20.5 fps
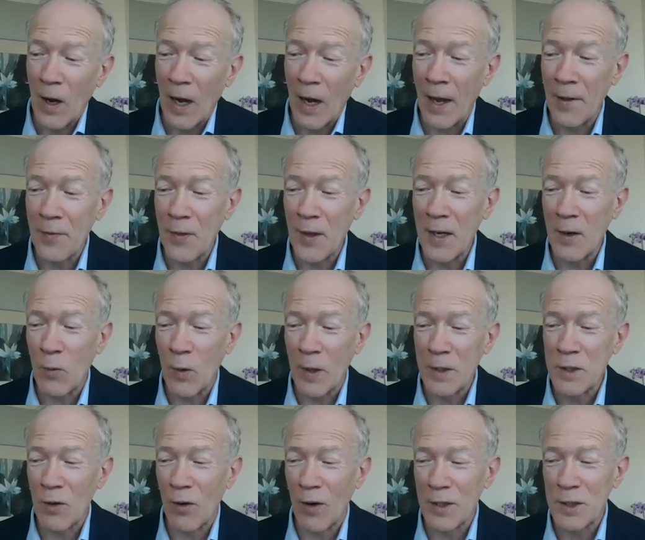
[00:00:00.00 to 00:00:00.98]
I think
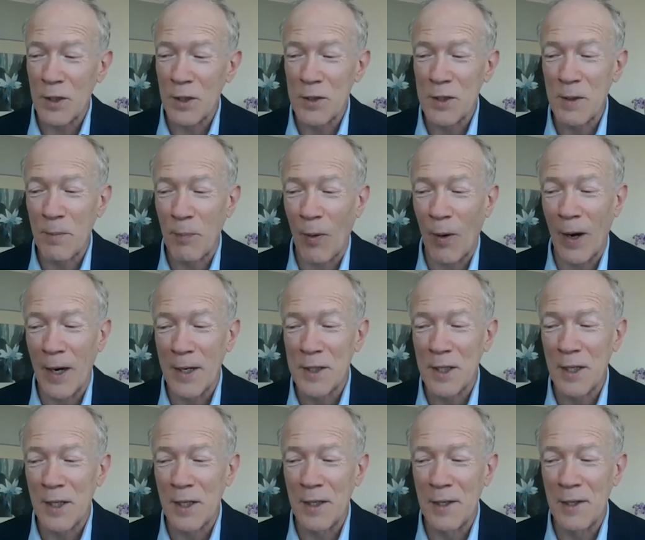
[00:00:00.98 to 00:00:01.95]
what's also
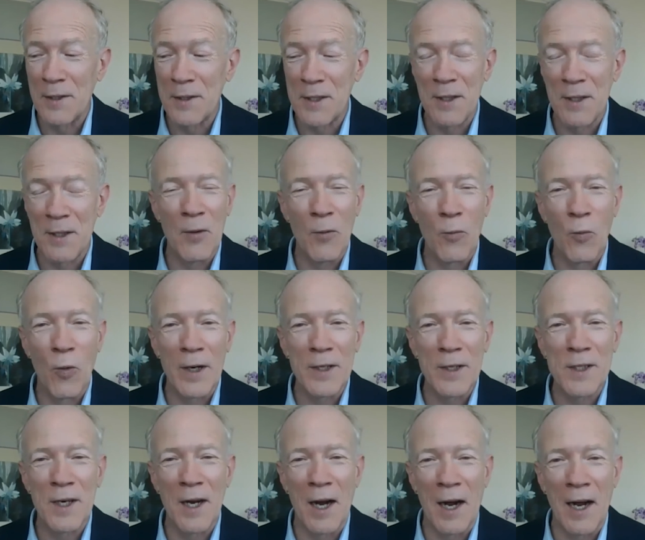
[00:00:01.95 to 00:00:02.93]
surprising is
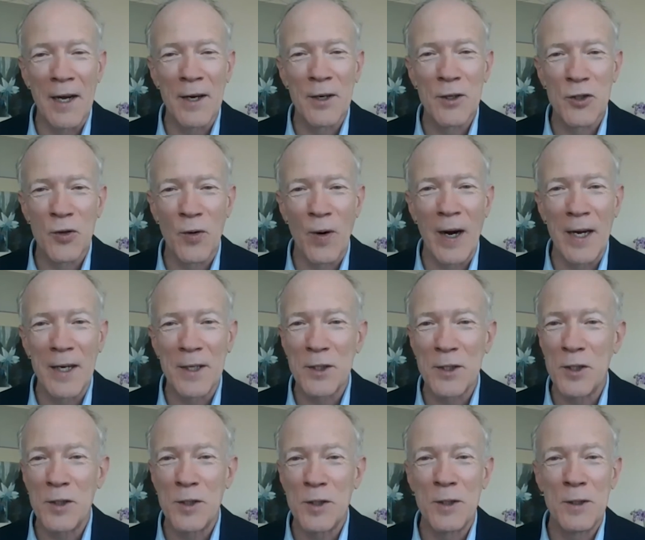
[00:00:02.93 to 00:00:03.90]
what's not
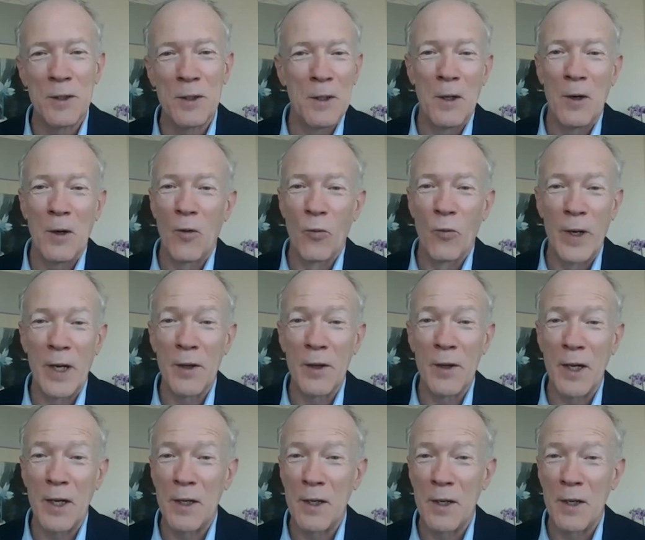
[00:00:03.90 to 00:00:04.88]
addressed.
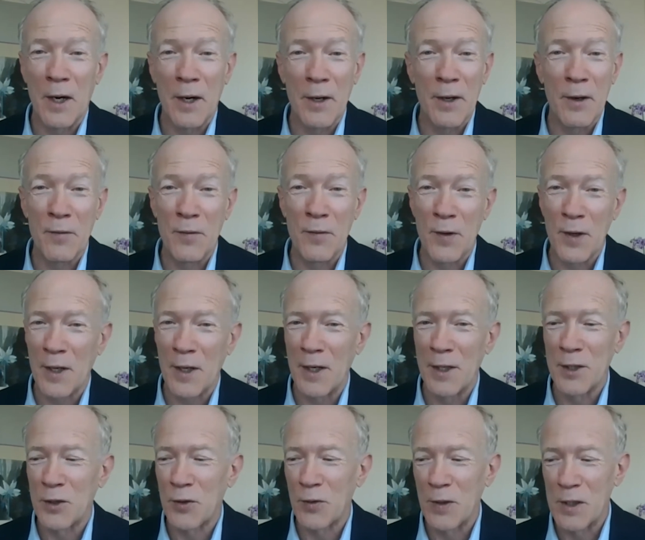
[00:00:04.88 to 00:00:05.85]
really none of the
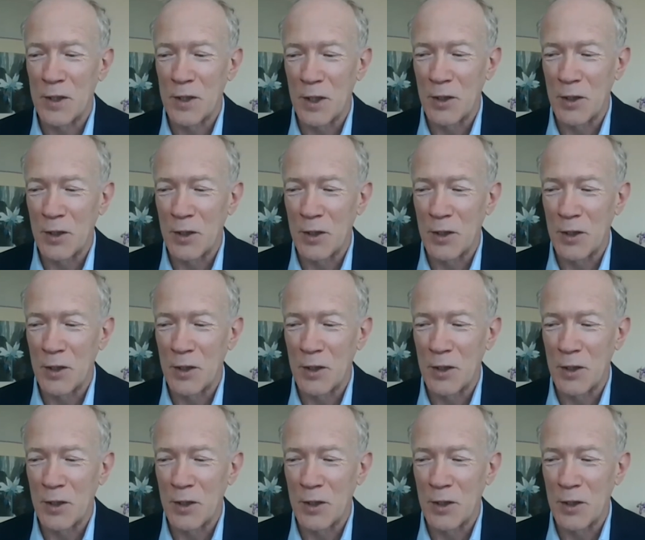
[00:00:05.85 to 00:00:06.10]
countries